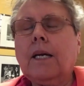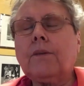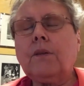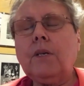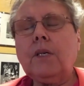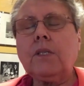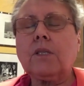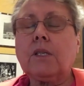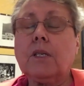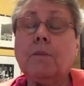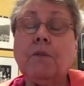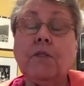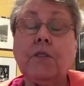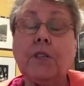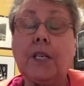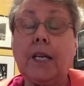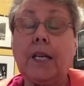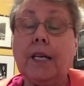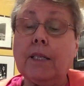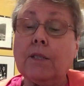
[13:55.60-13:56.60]
think some of
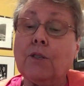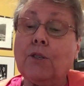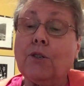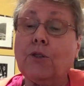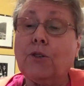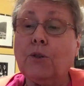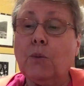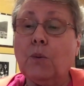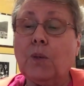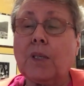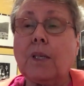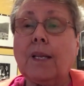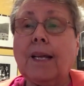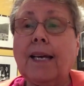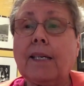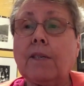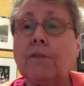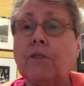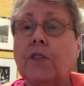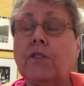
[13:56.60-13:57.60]
it had to do with
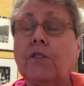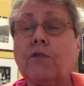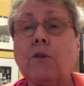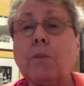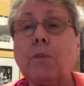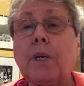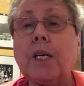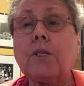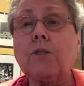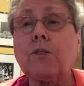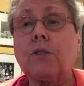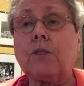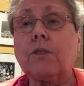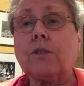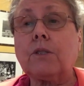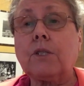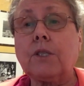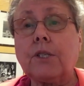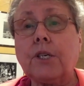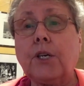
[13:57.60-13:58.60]
lack of information,
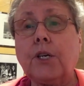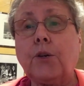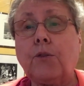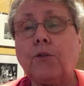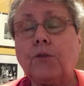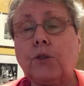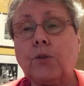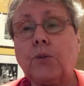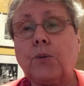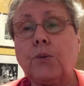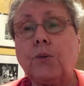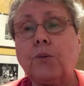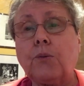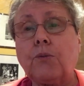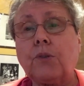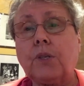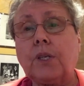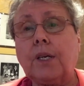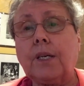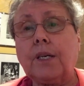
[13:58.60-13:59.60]
to tell you the
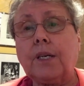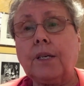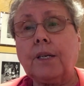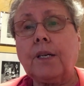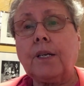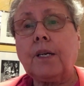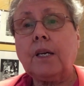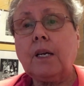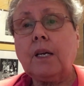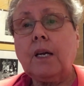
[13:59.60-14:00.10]
truth, Diane.